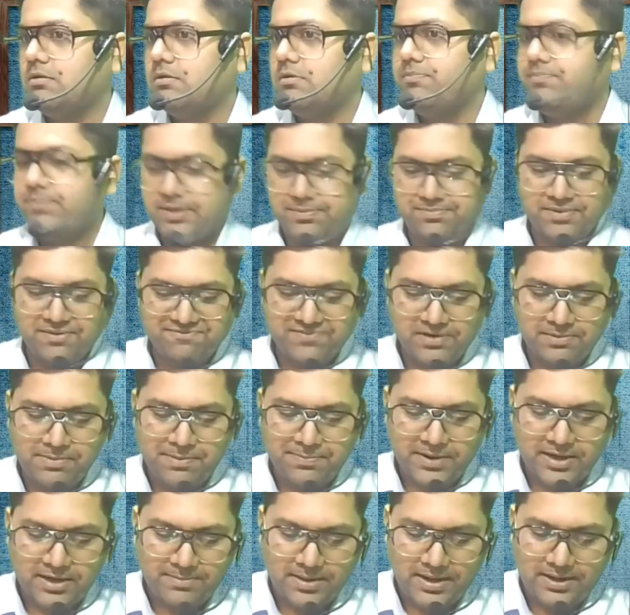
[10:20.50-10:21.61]
Premium will be
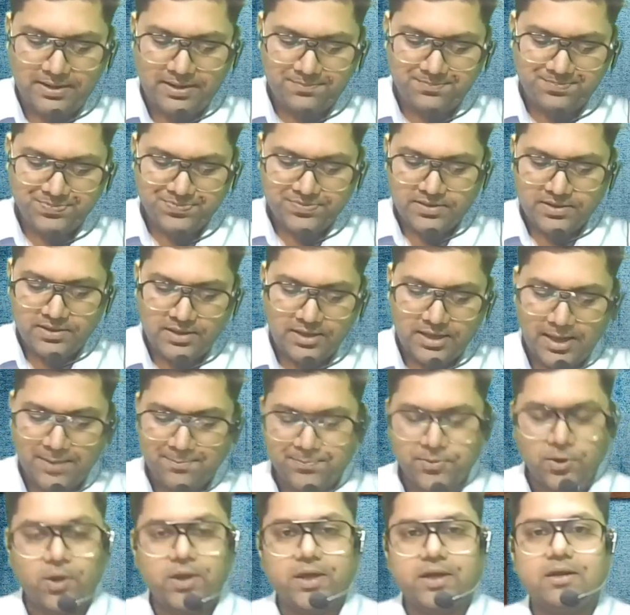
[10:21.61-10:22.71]
paid by
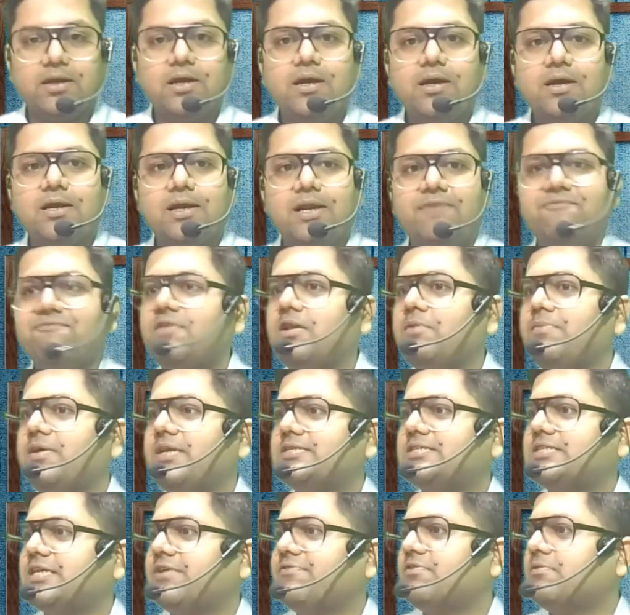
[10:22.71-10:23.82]
employer. Claim will be
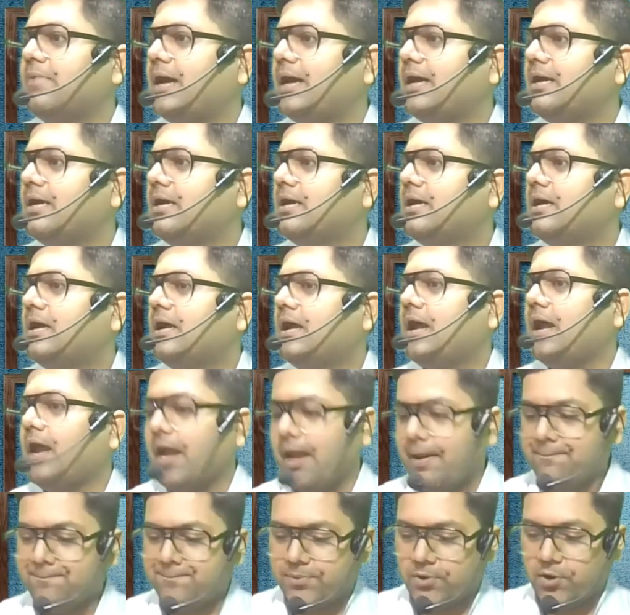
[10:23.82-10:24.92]
received by
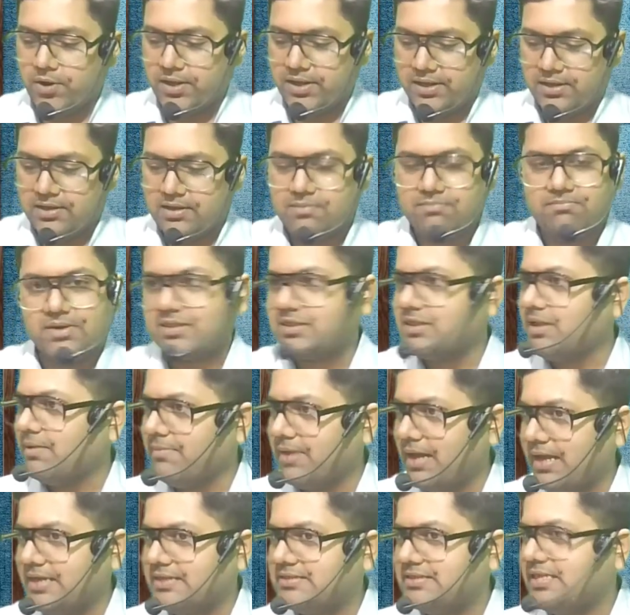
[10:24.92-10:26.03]
employee. Matlab,
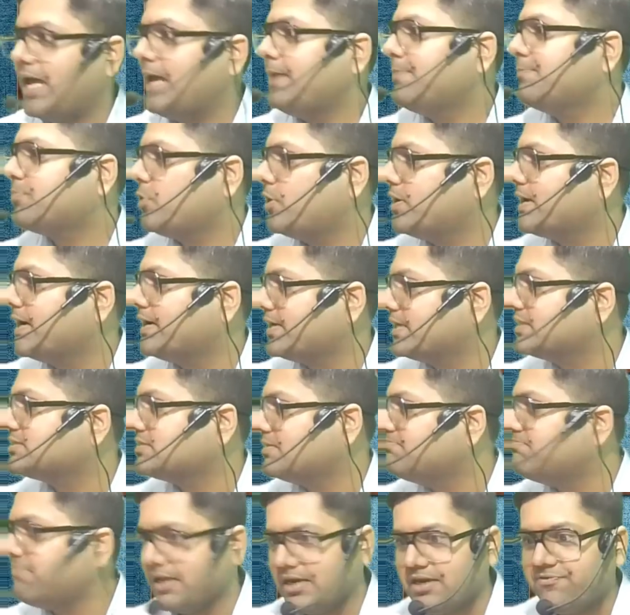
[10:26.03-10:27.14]
is the employee getting
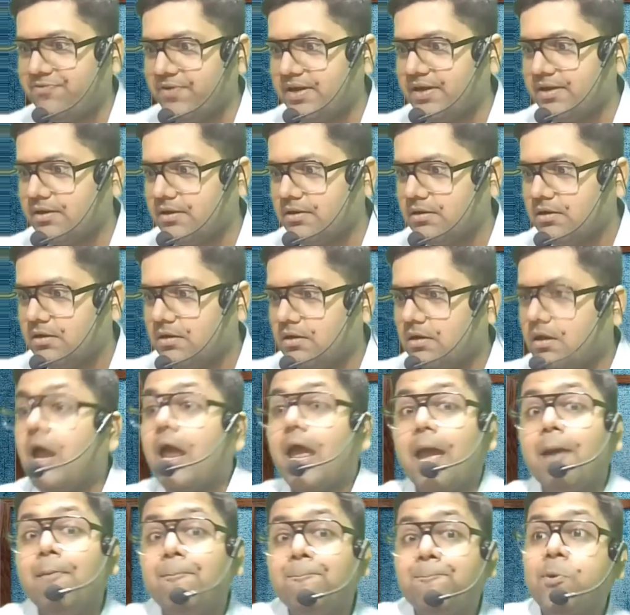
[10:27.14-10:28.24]
some benefit here?
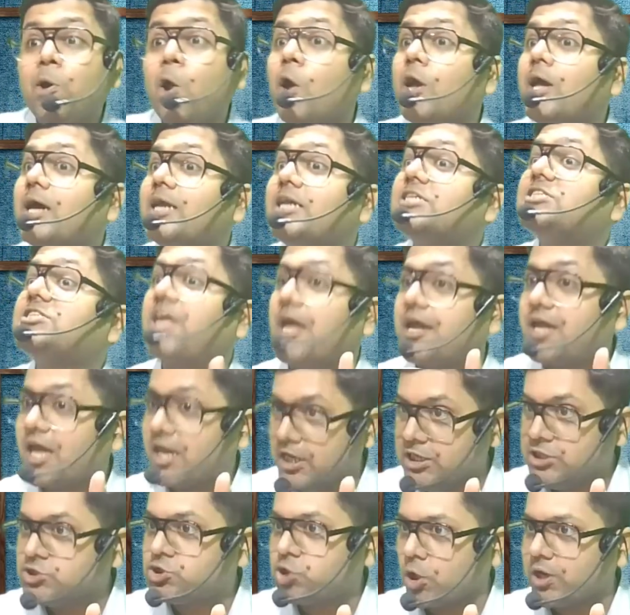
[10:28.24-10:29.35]
Employer is taking
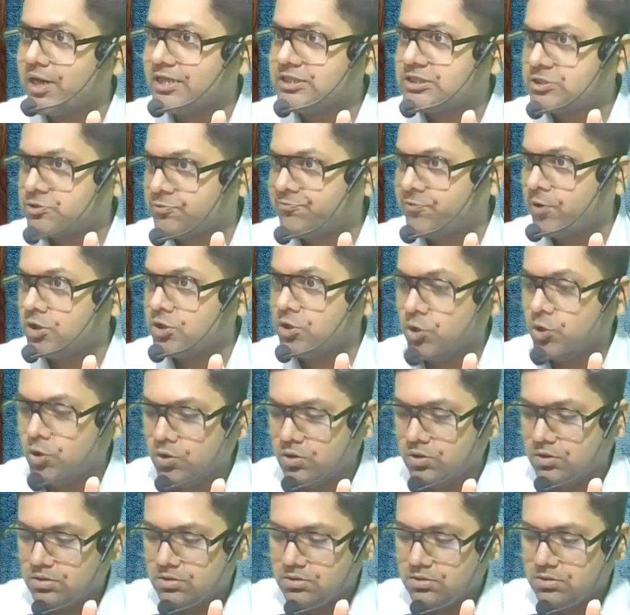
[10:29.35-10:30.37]
insurance for you.